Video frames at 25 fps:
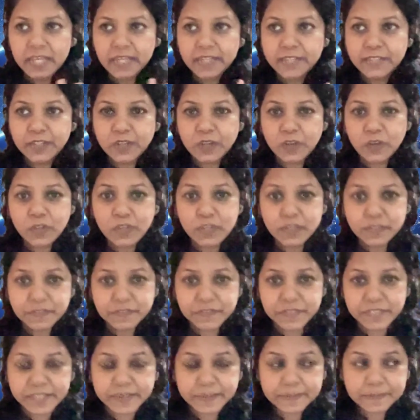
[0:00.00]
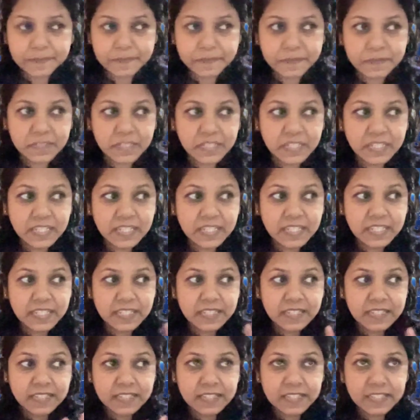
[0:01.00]
And all of them
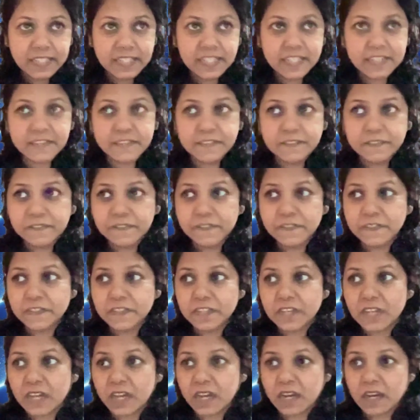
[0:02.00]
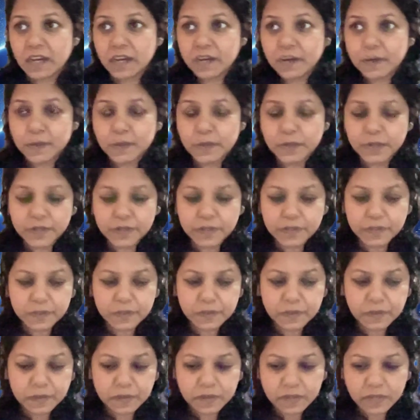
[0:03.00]
give
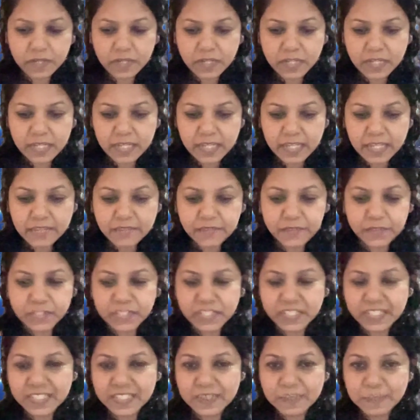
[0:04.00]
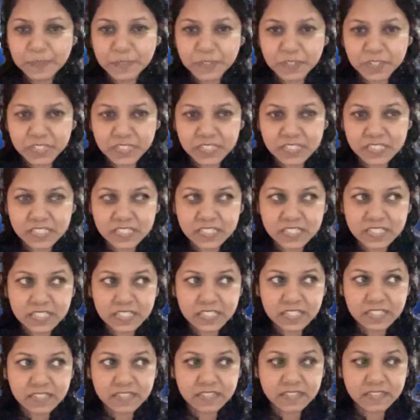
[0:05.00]
our everyday experience
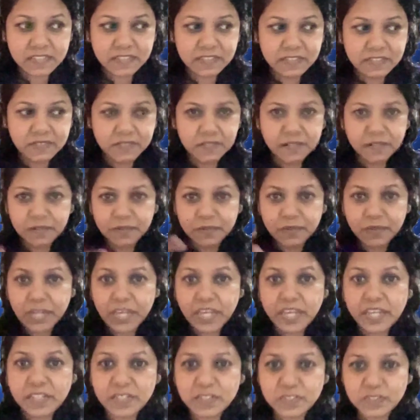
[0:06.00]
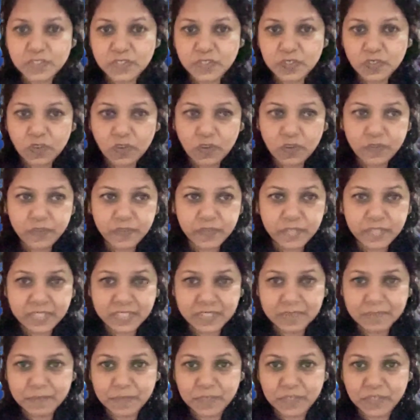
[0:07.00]
a certain range of
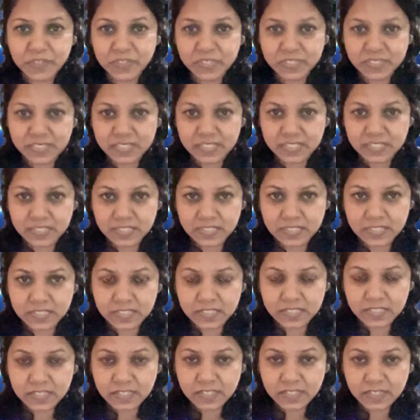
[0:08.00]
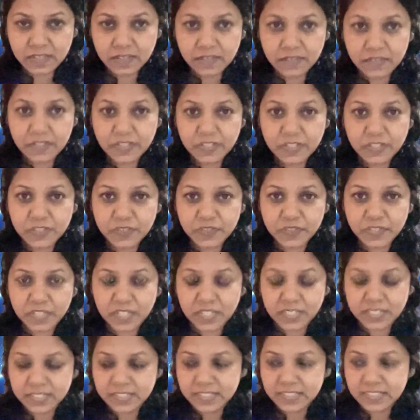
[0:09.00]
experiences, a range of
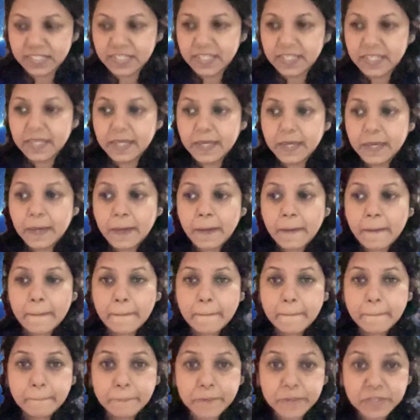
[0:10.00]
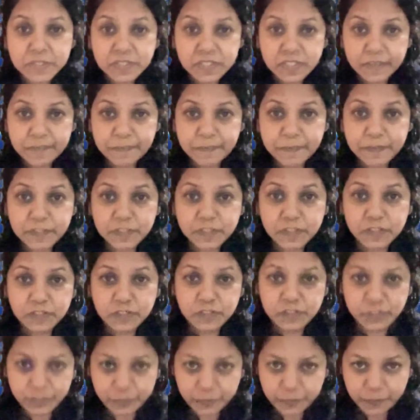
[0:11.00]
colors,
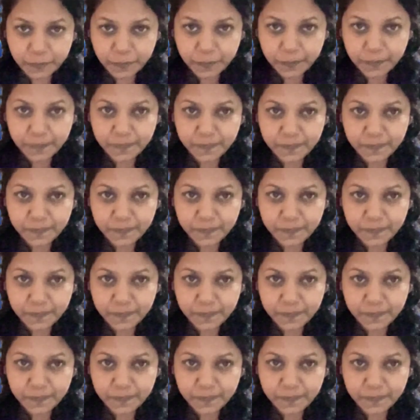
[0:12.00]
perception too.